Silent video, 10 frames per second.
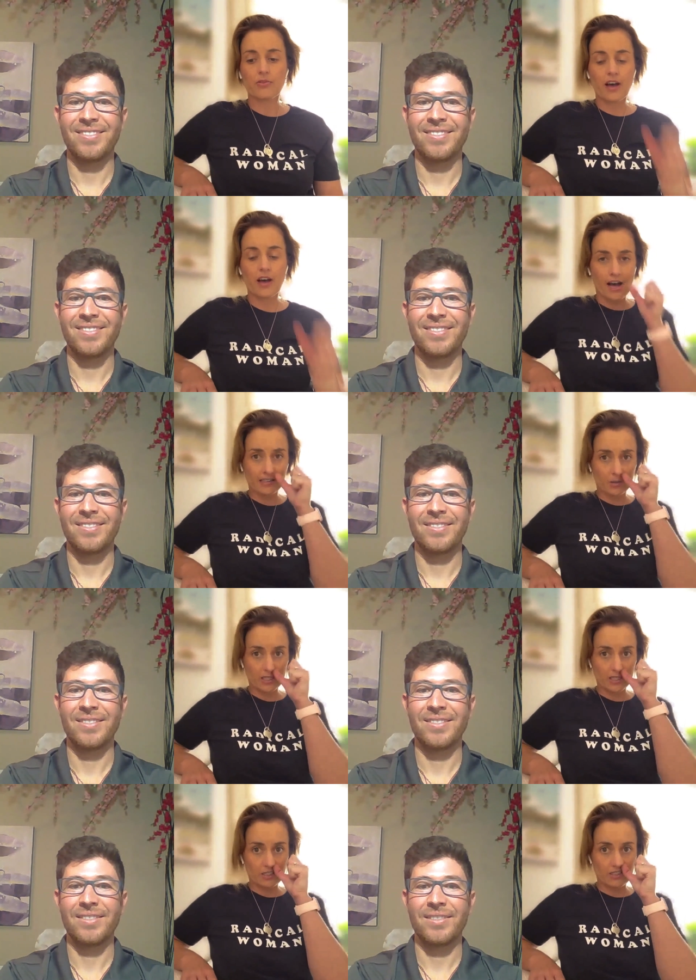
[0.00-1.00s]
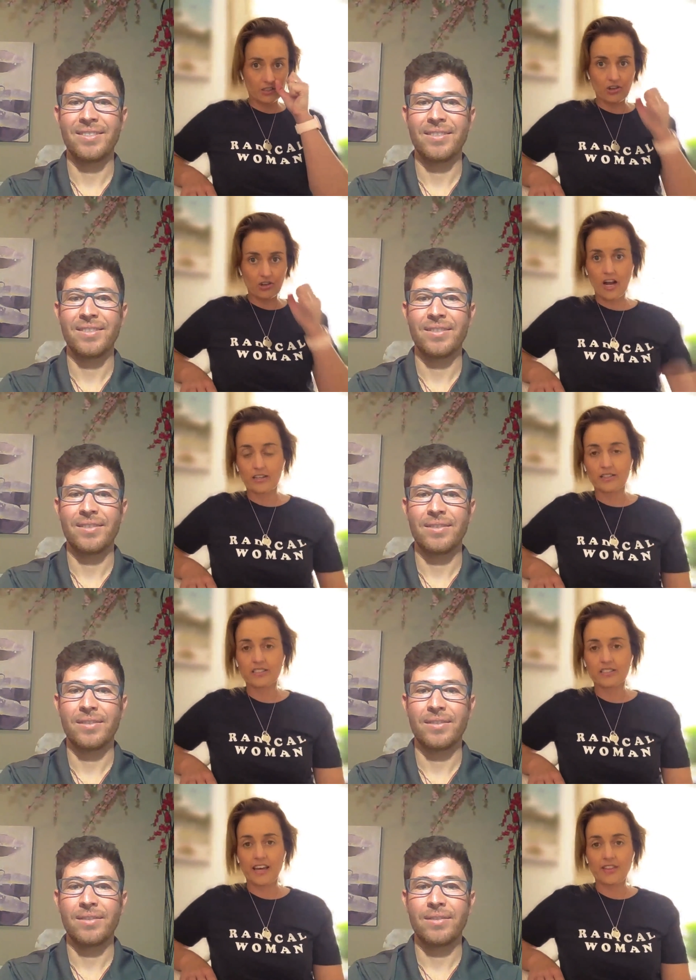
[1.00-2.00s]
Speaker 1: people that ask questions and try
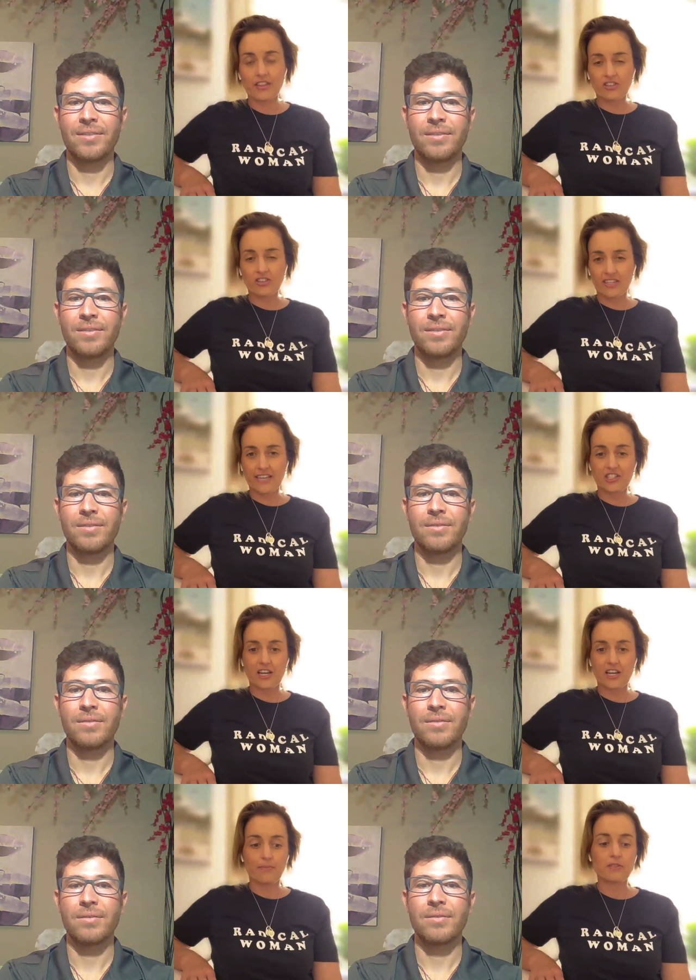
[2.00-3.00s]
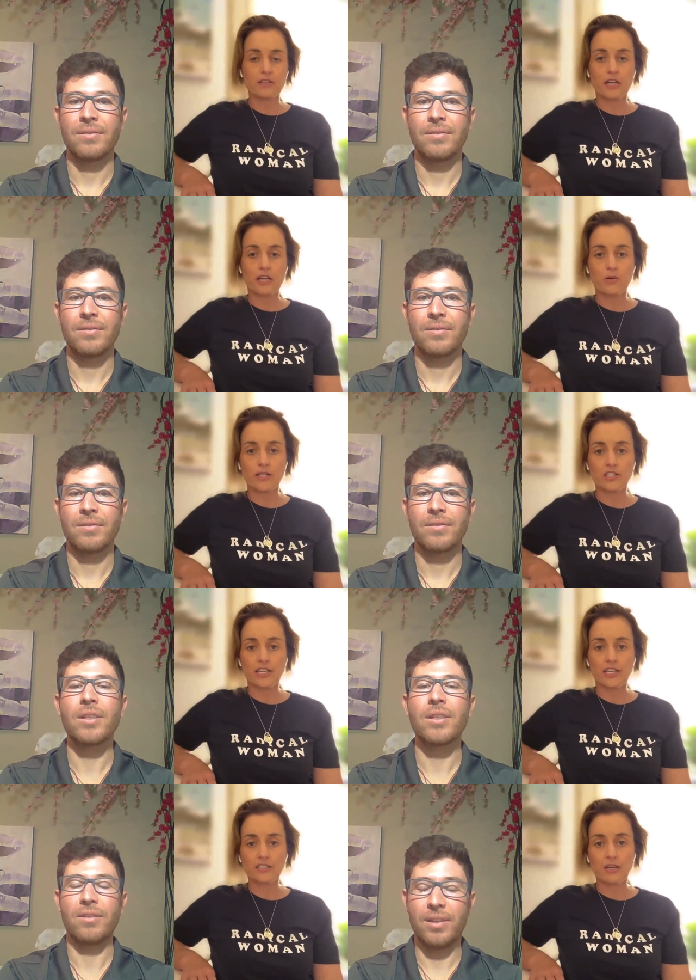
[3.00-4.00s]
and understand, they're the, they're the gems and they're the
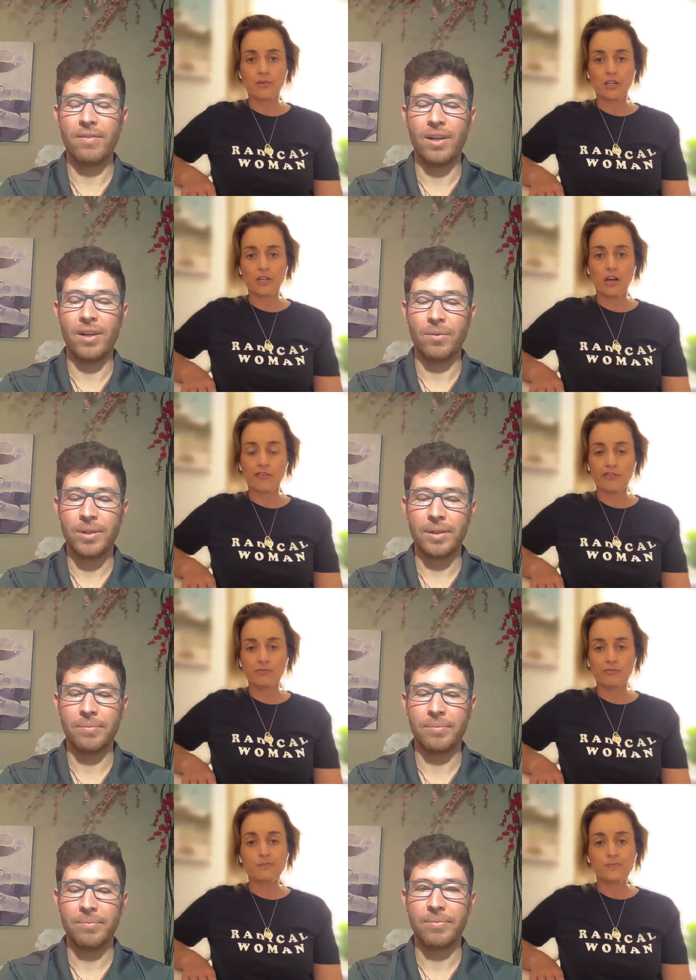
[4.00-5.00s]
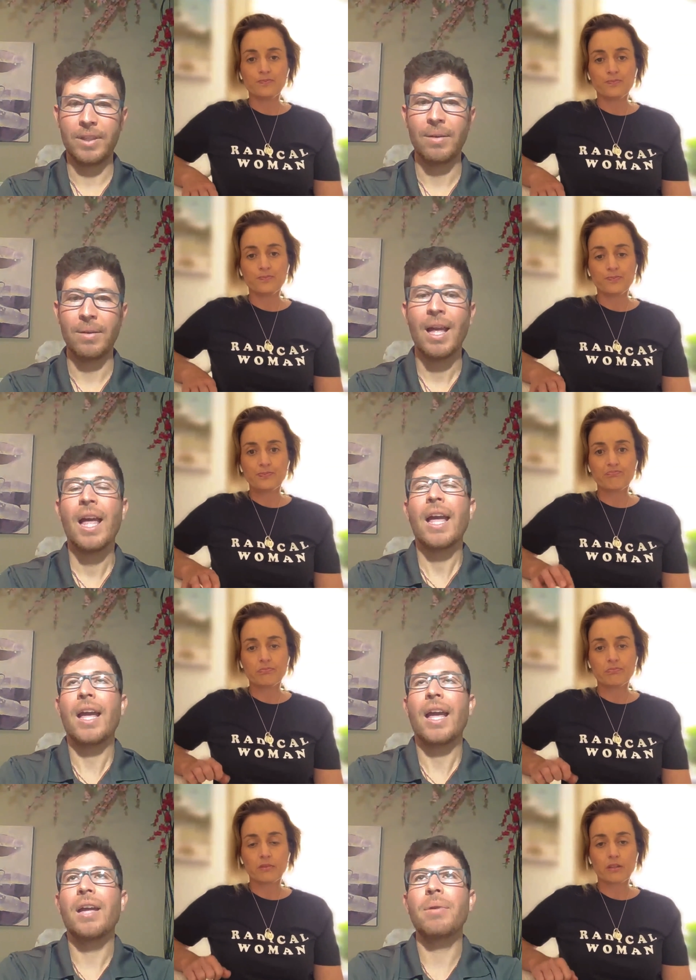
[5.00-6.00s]
ones you need to keep in your life.
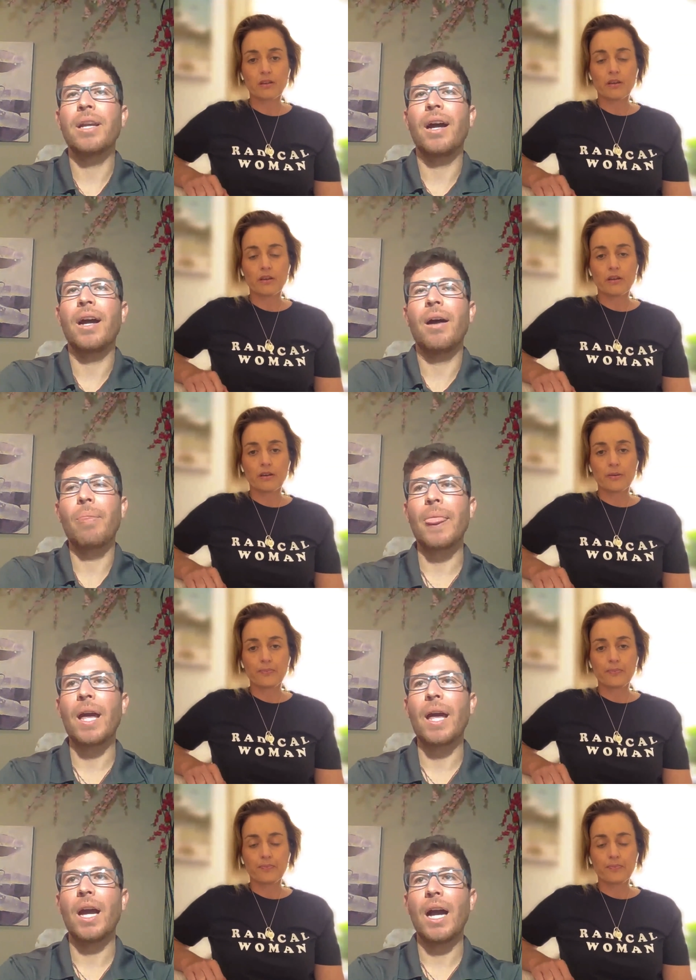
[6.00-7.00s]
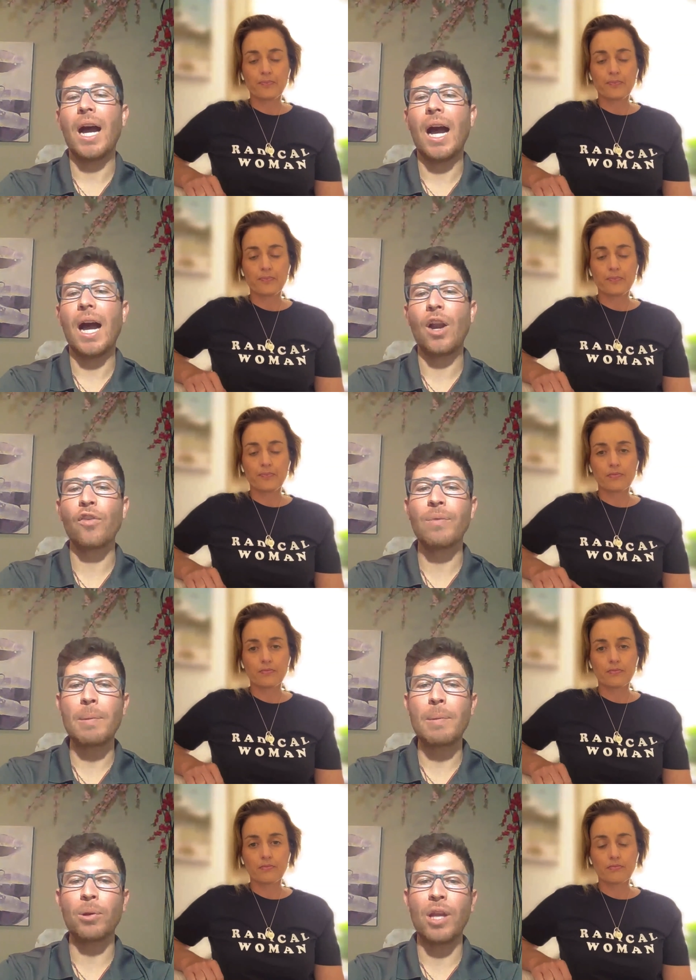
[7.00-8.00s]
Speaker 2: Amy, um, a lot of
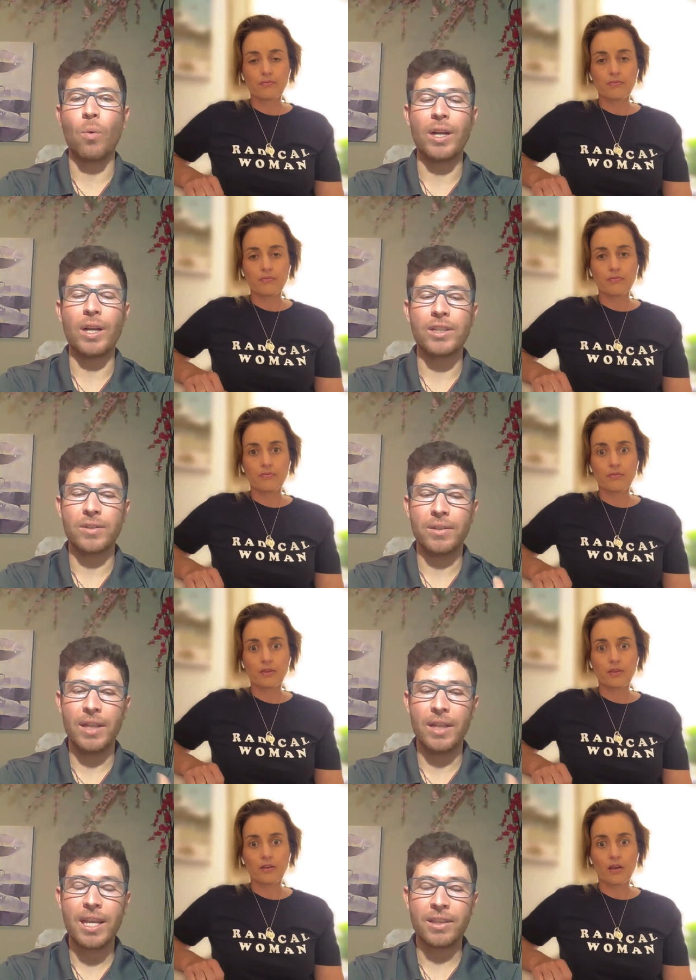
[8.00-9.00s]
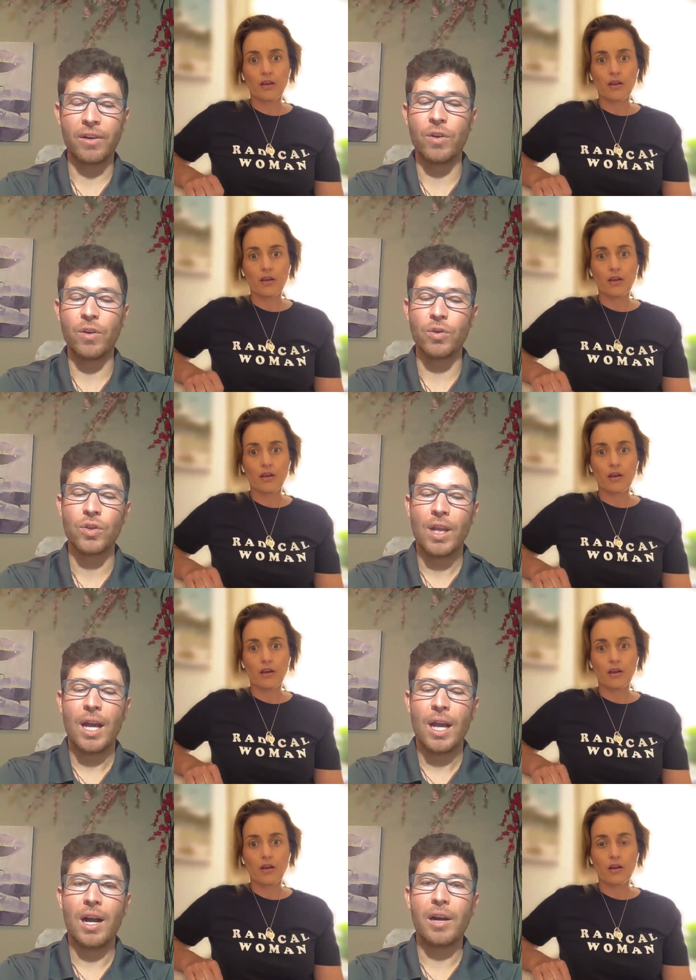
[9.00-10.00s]
the people that watch the interviews
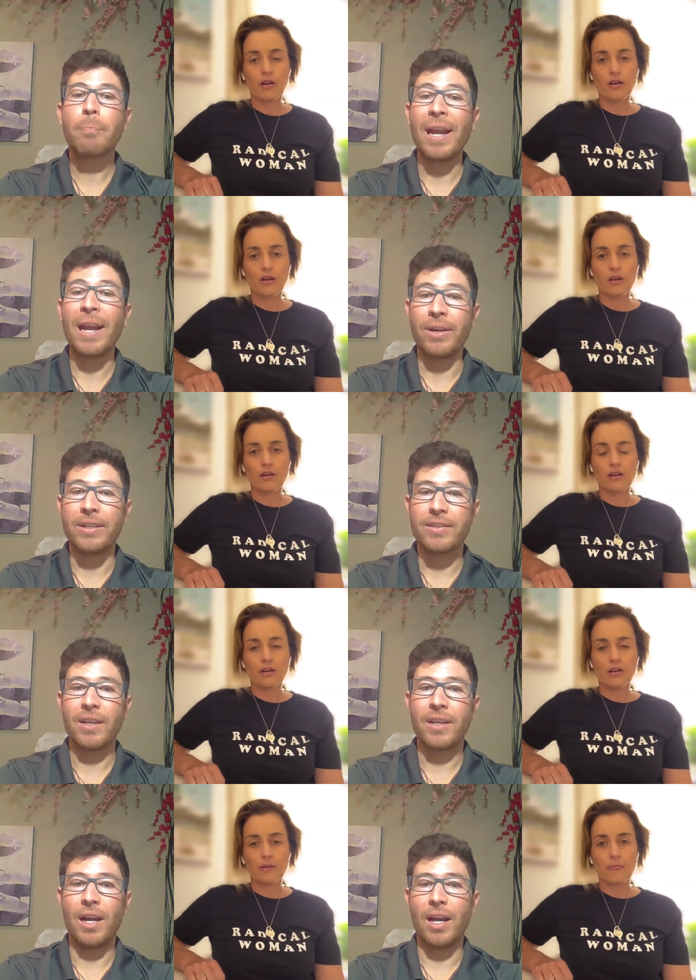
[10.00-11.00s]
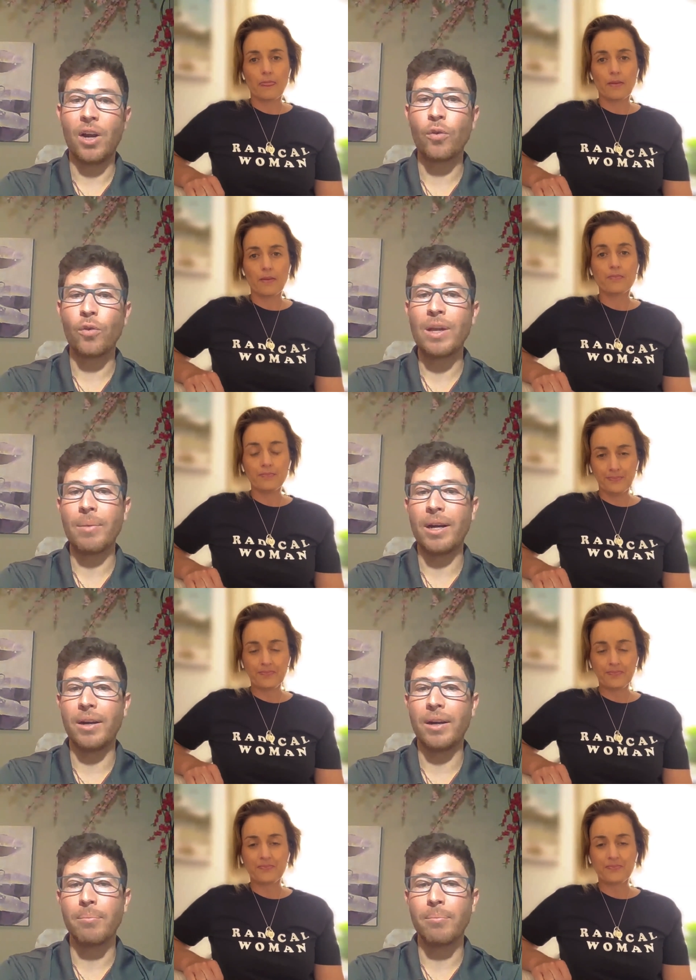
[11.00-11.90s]
are parents. Uh, a lot of them are